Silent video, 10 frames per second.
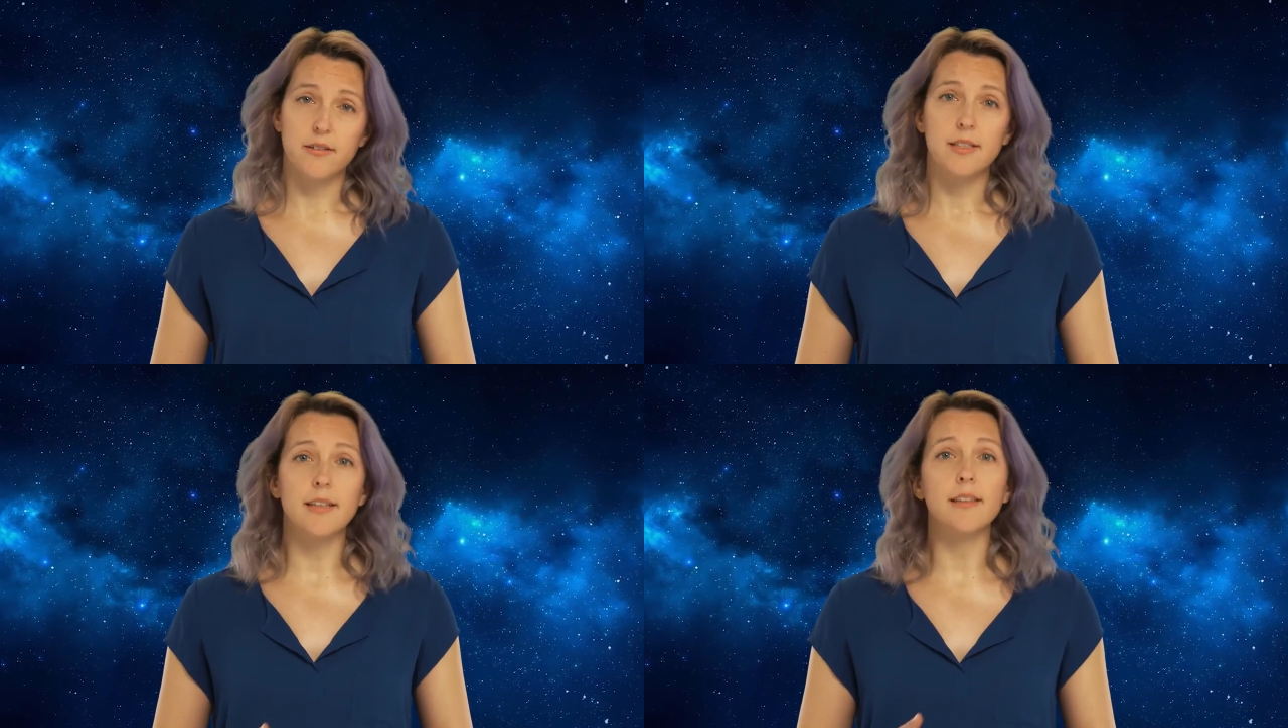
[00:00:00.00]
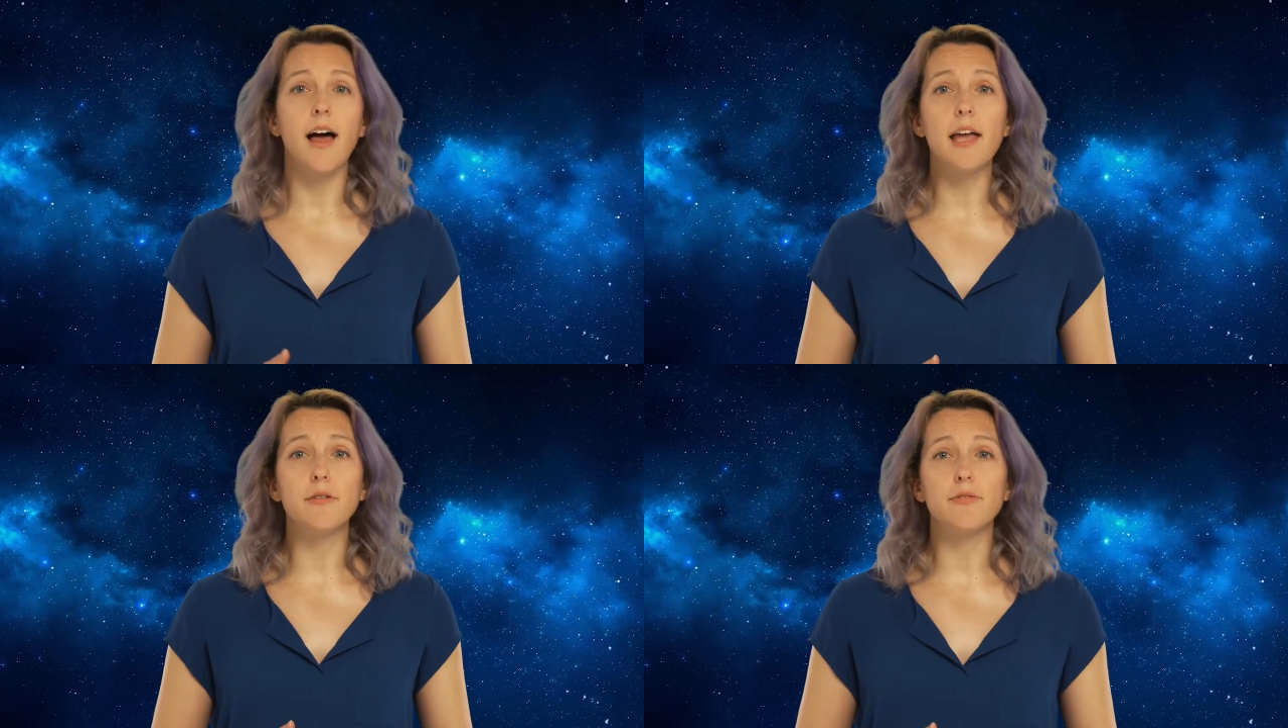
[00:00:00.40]
to the
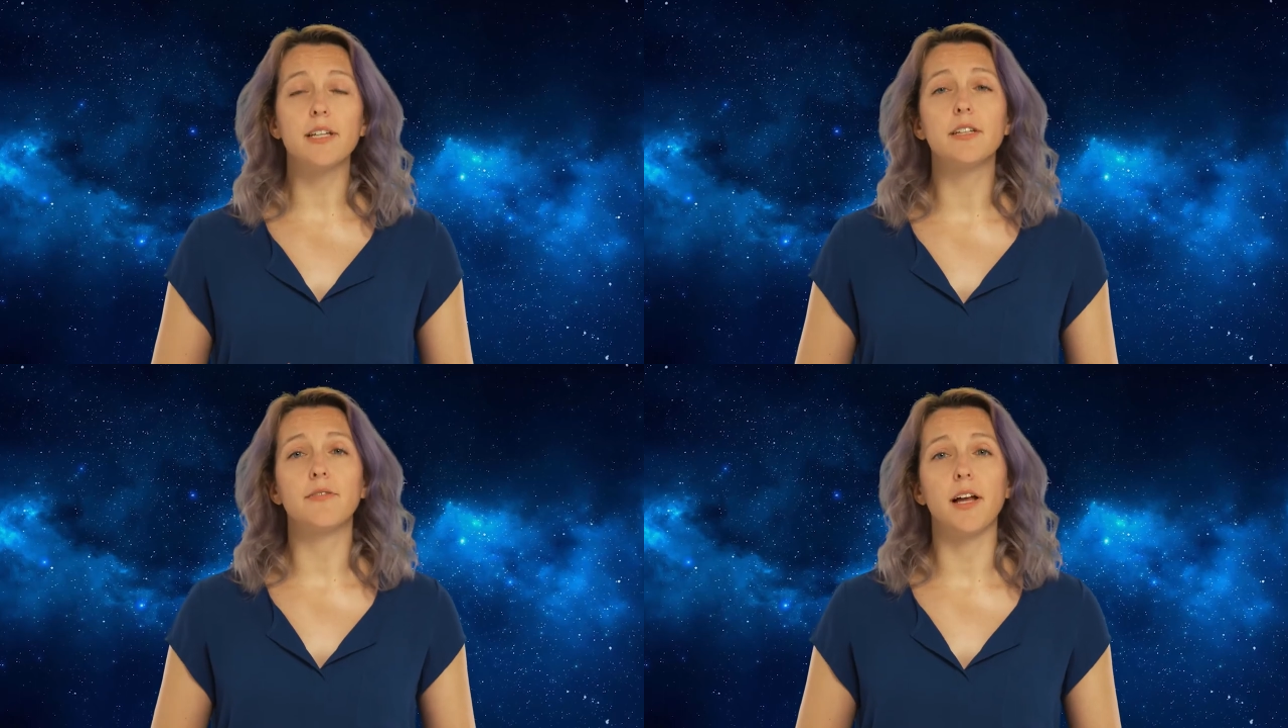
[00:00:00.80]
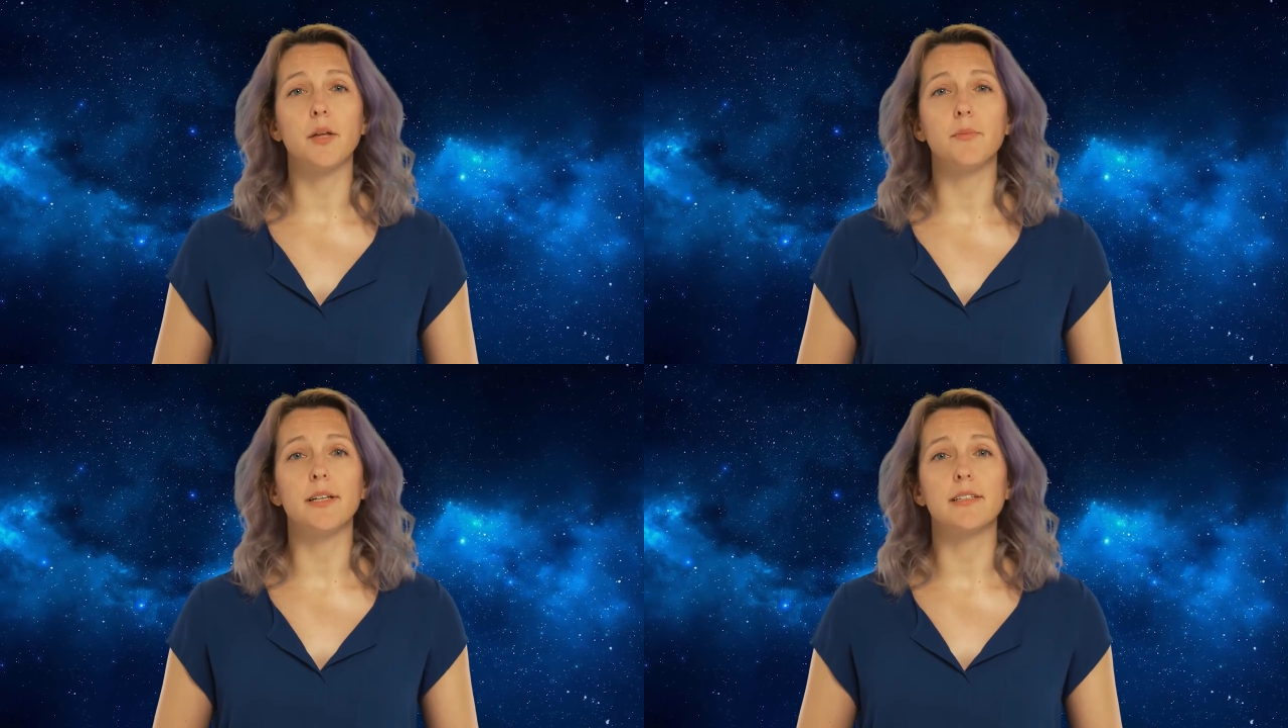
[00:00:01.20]
life and
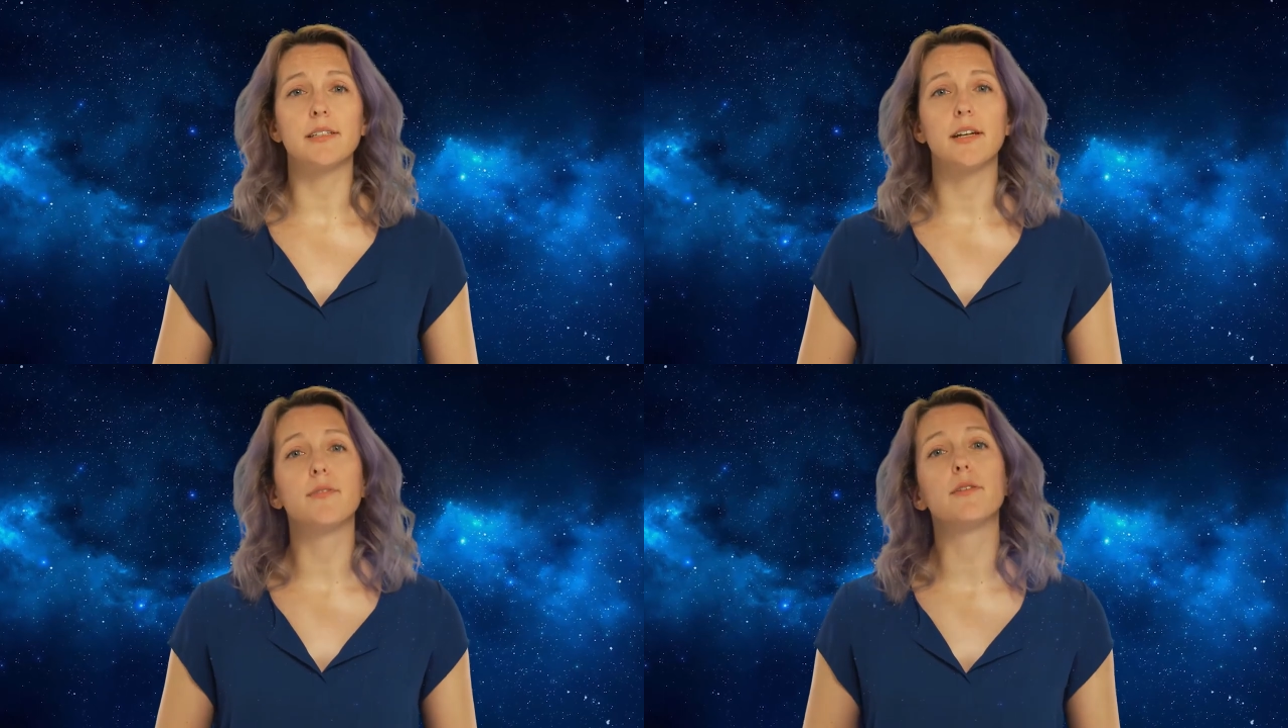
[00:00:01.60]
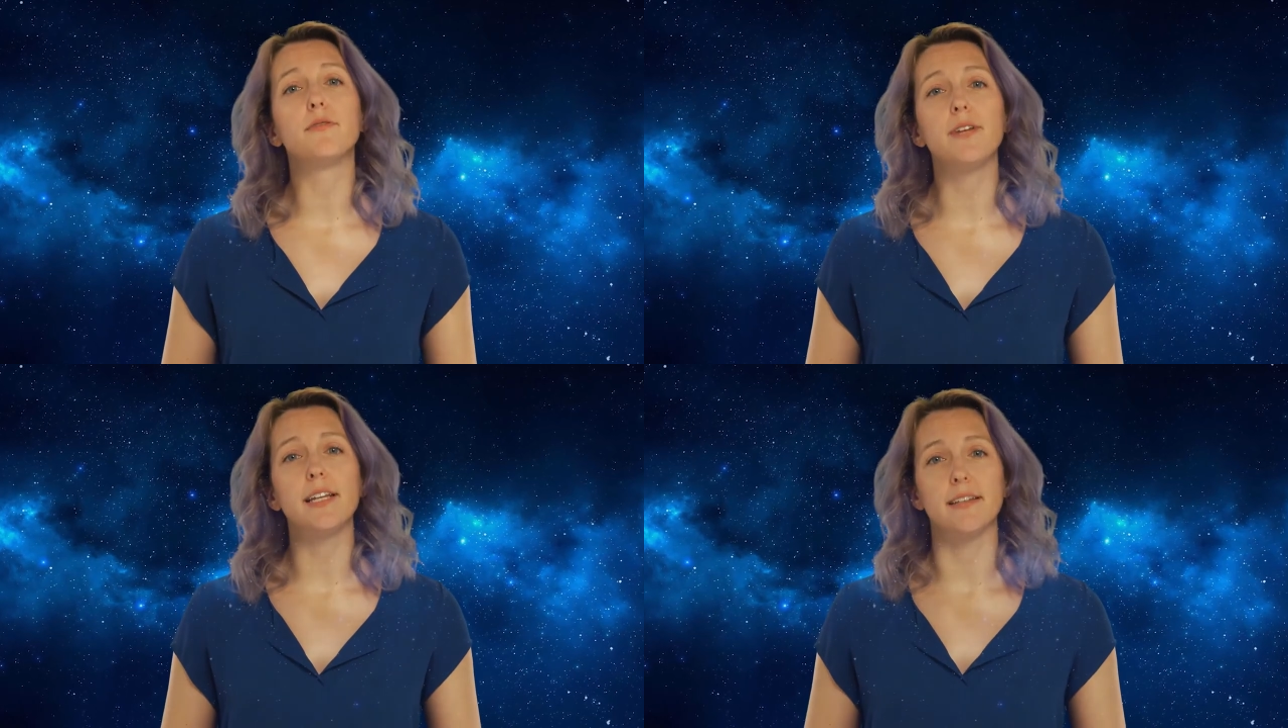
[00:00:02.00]
development of the
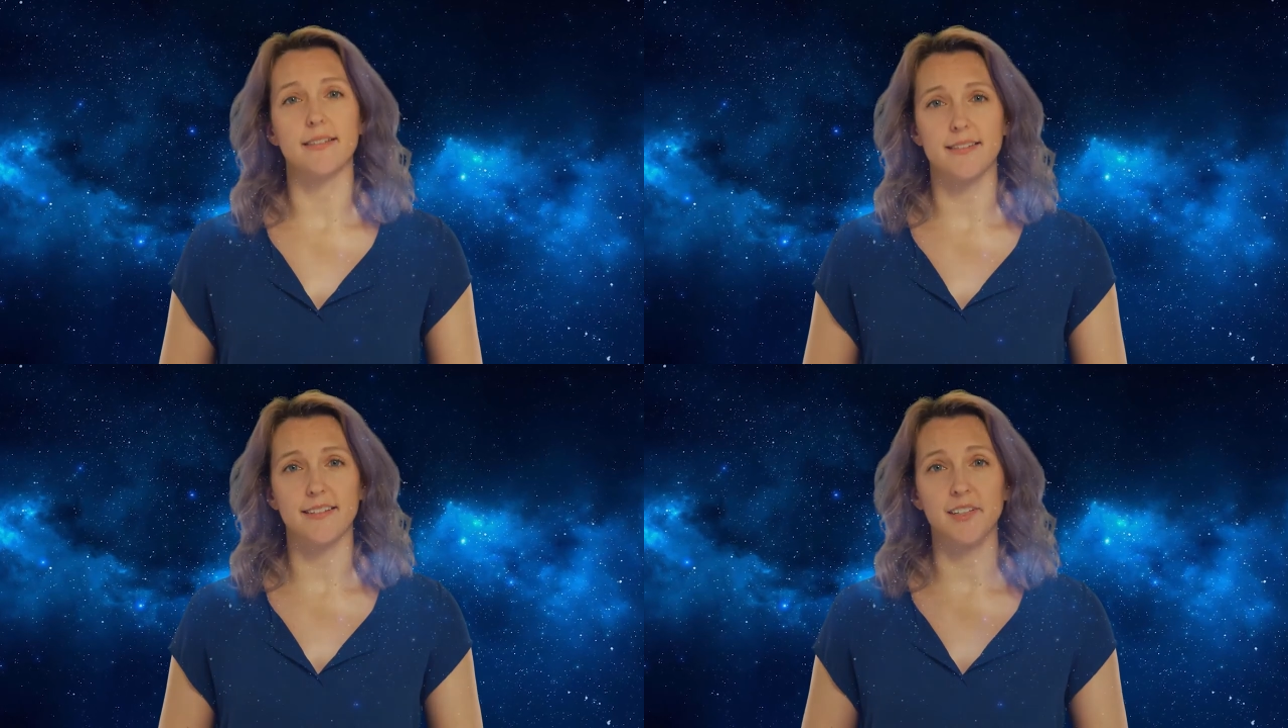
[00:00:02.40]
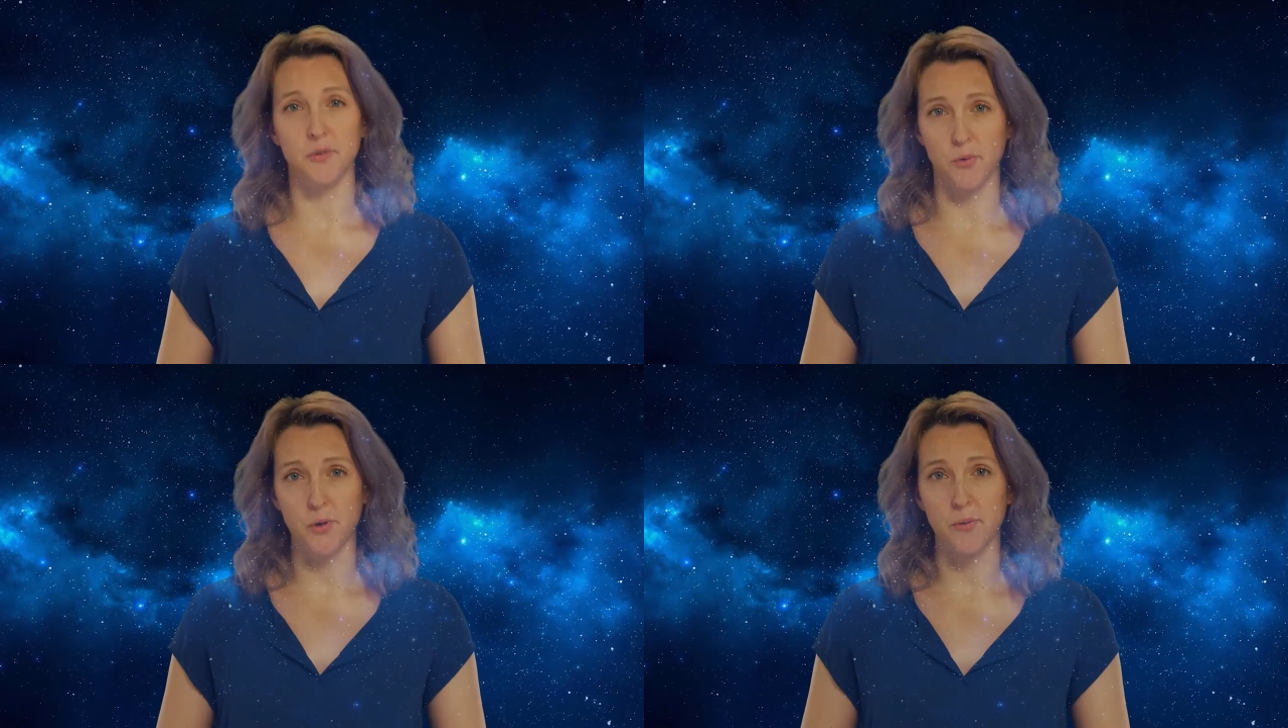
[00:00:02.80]
fetus in
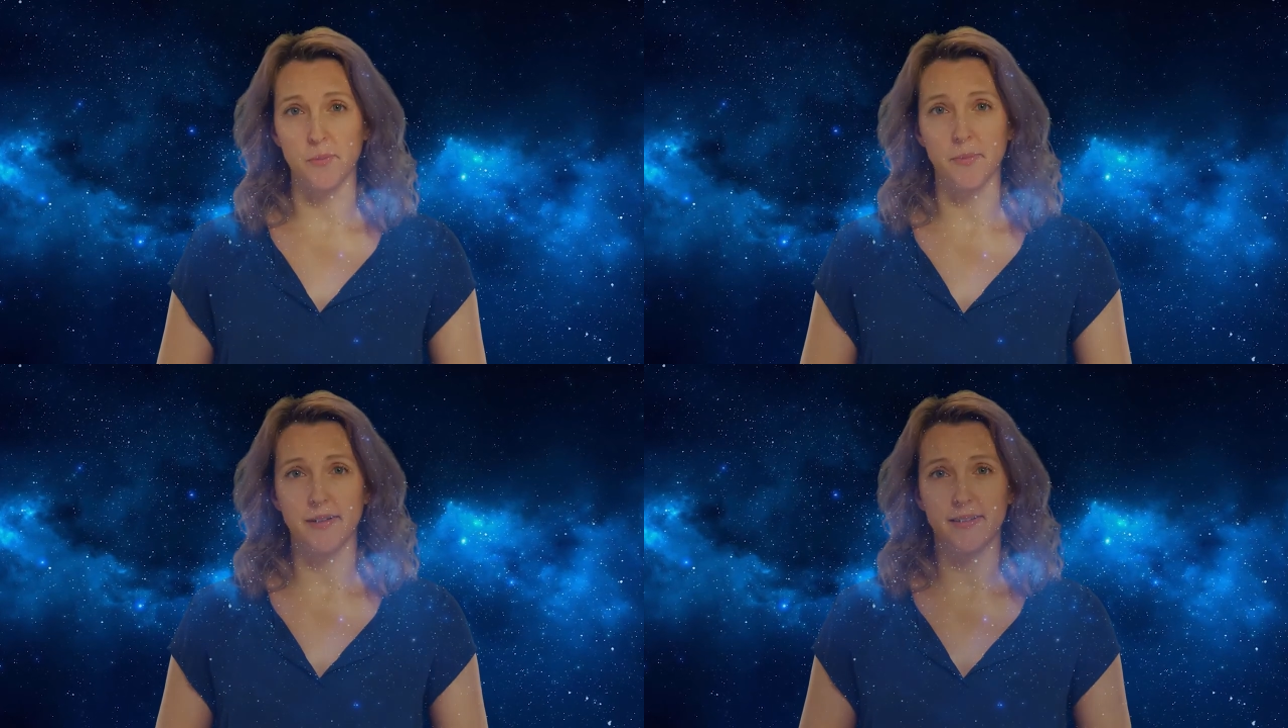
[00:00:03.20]
the womb.